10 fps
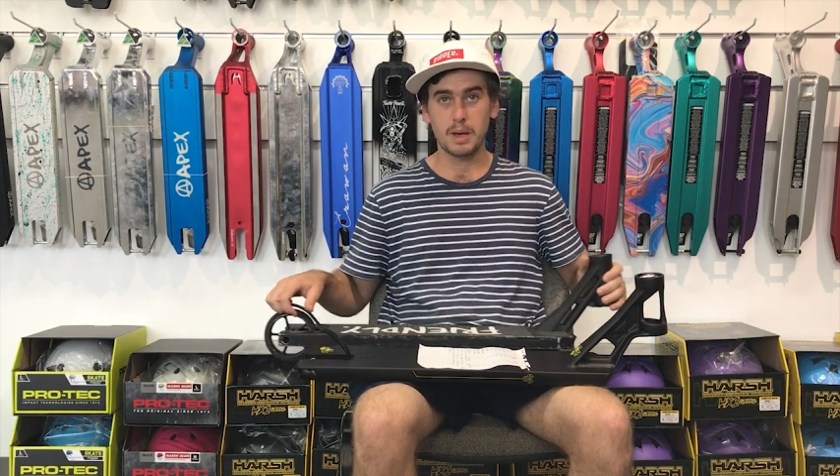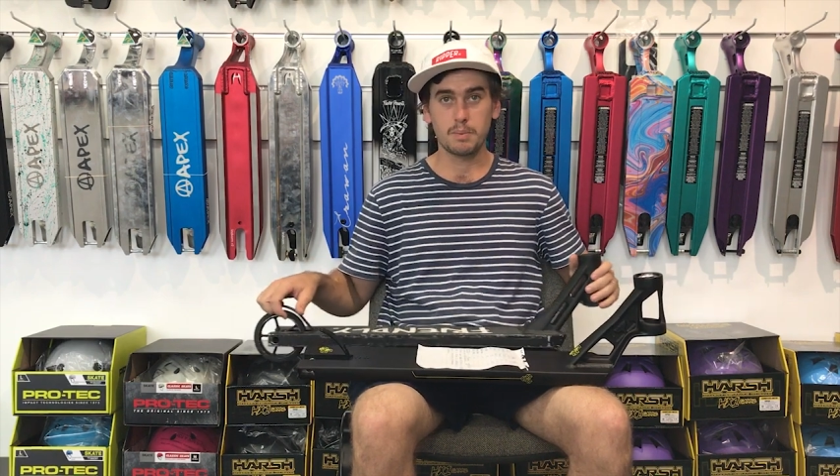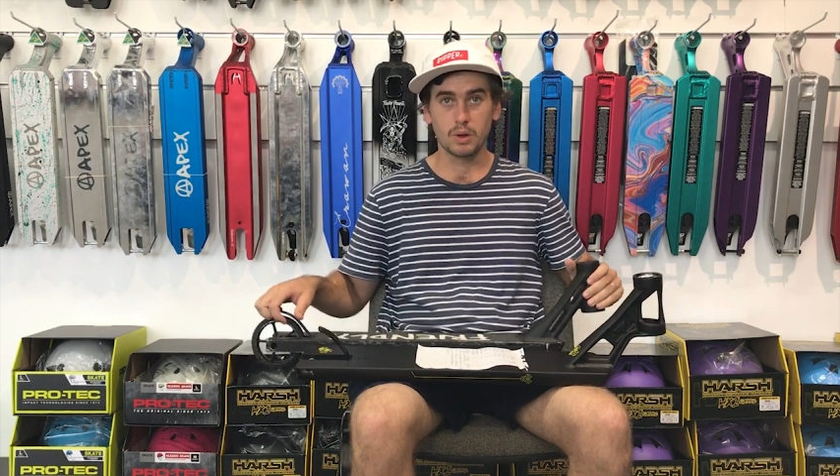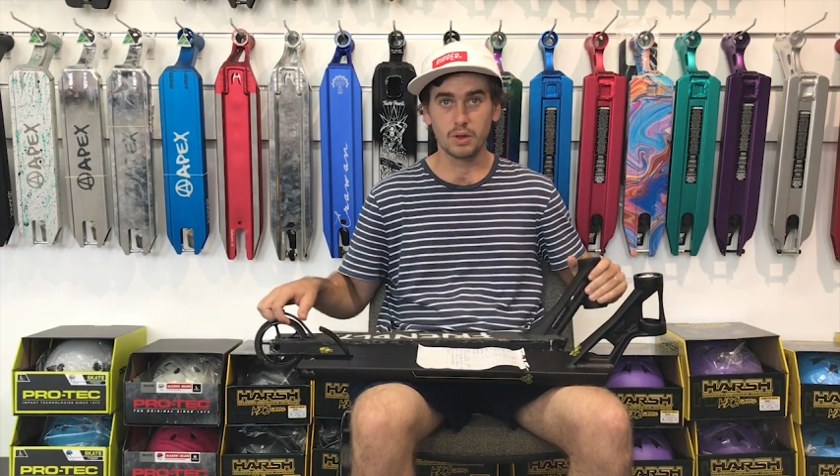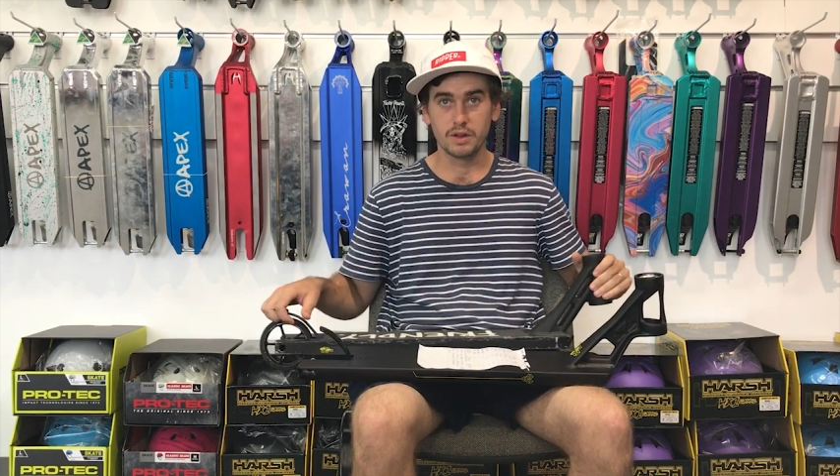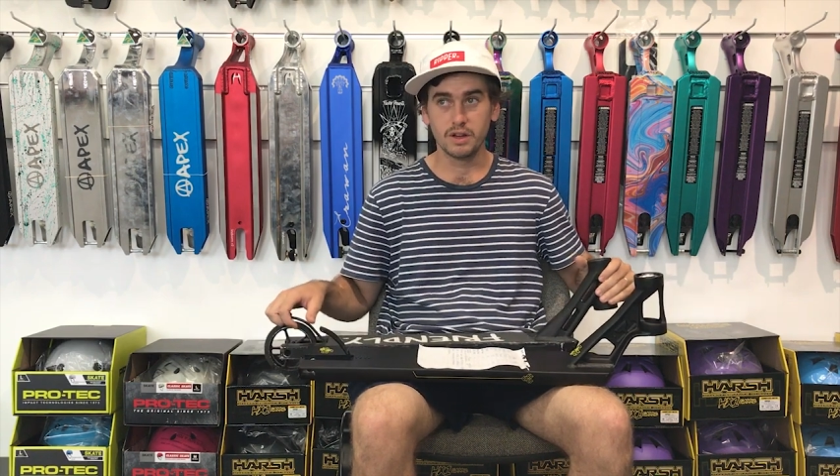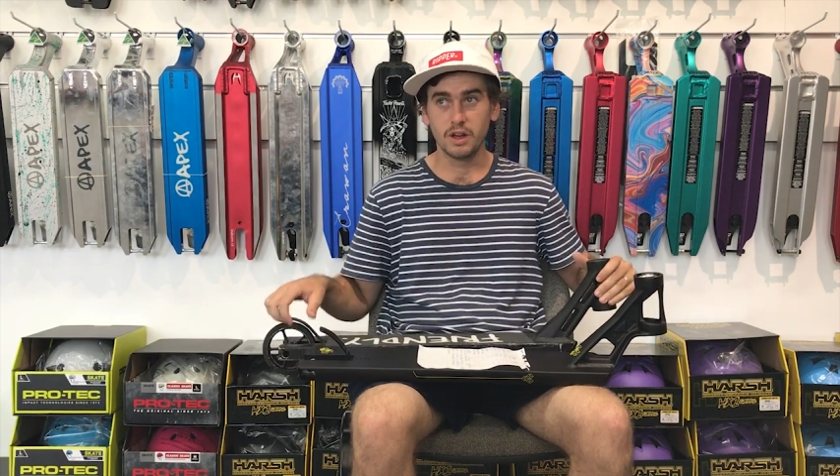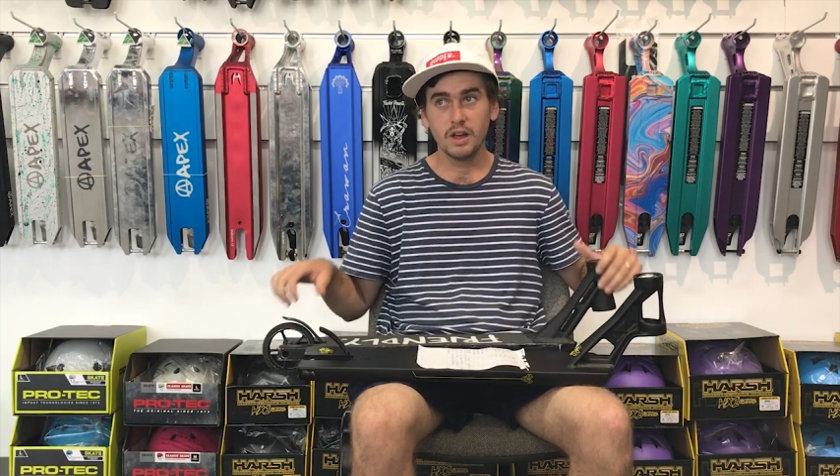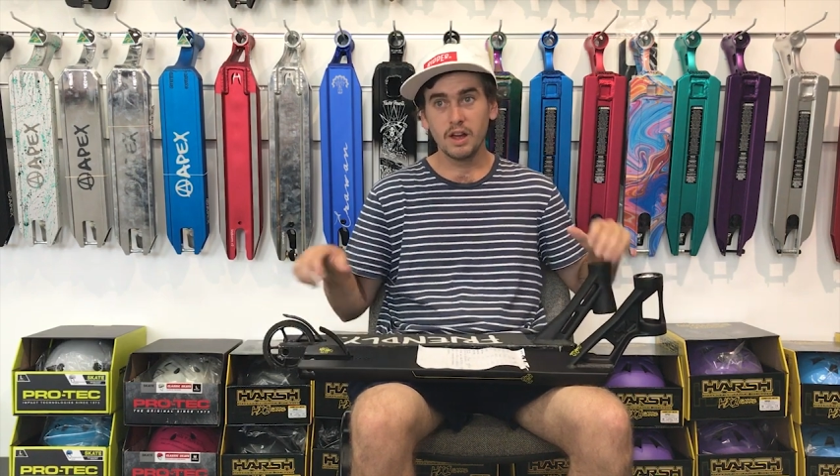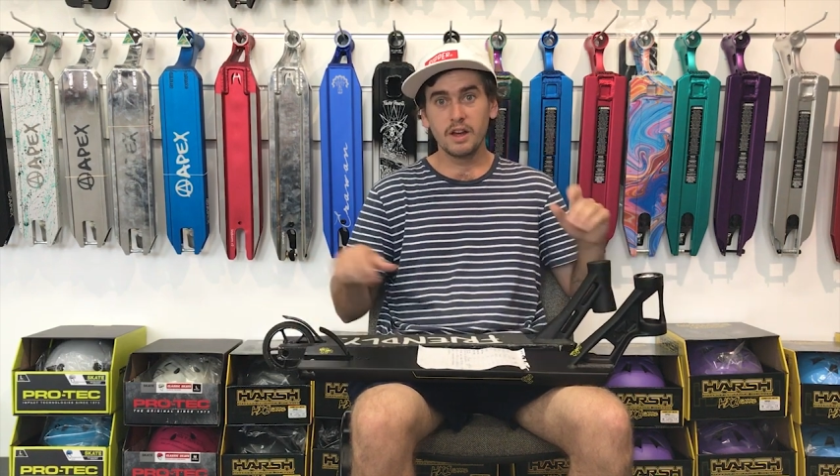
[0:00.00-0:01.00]
people on the
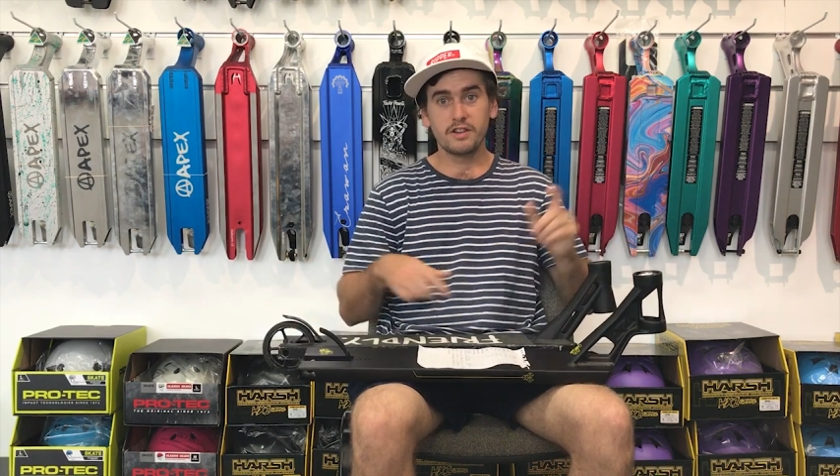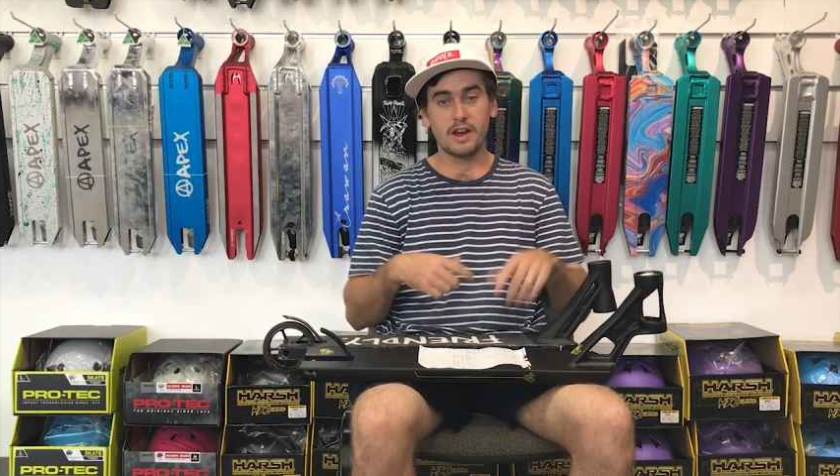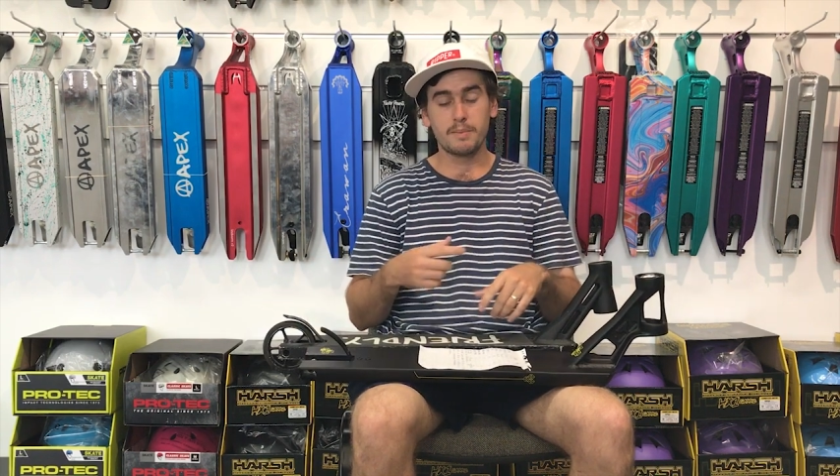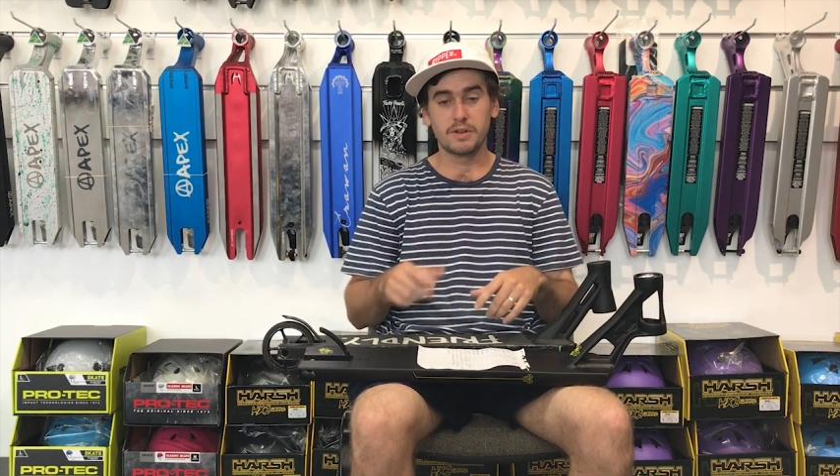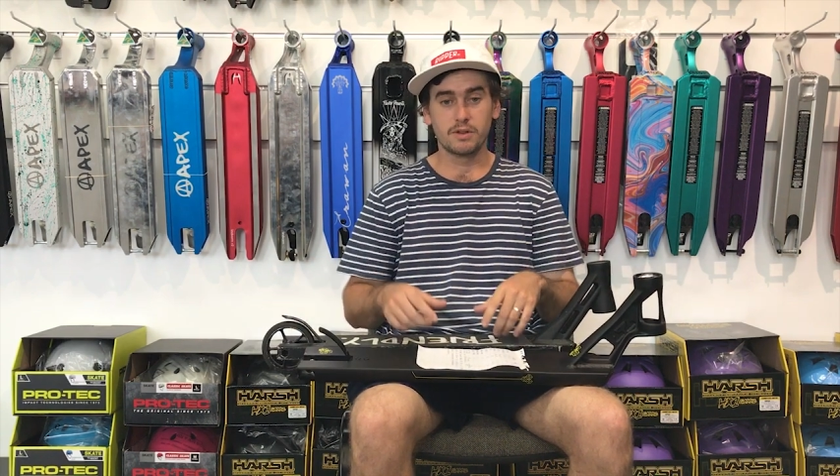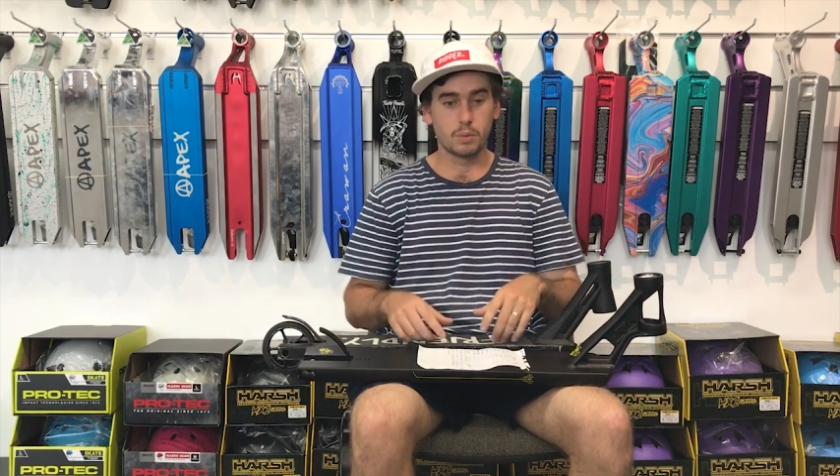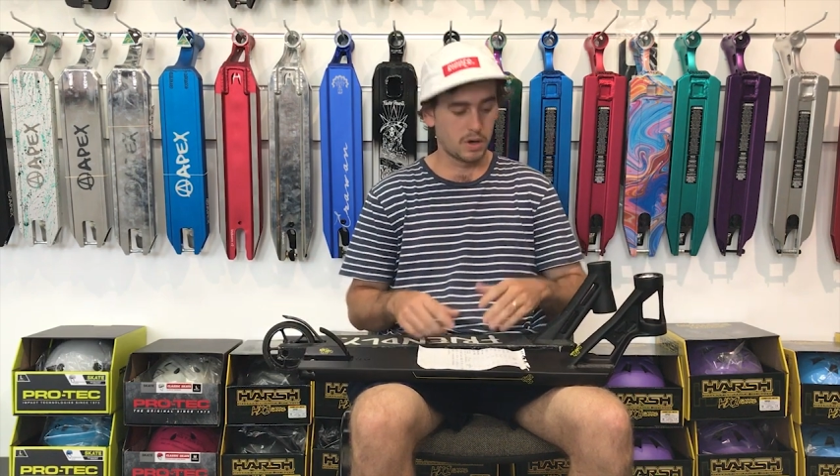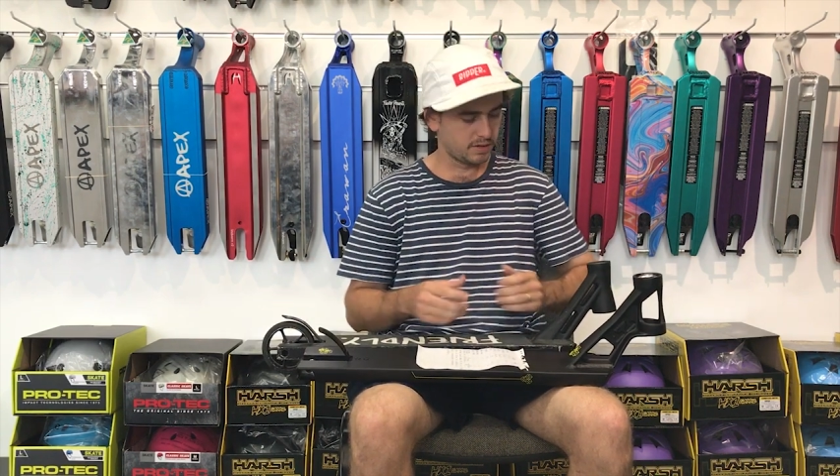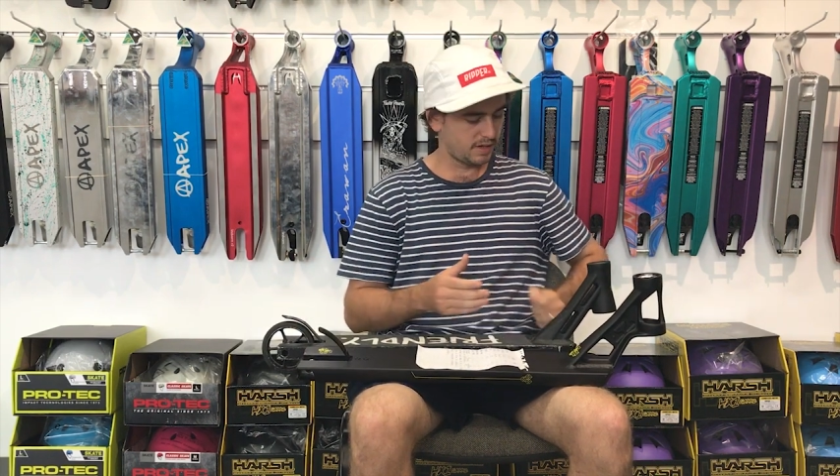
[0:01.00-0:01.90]
Jabbas as well.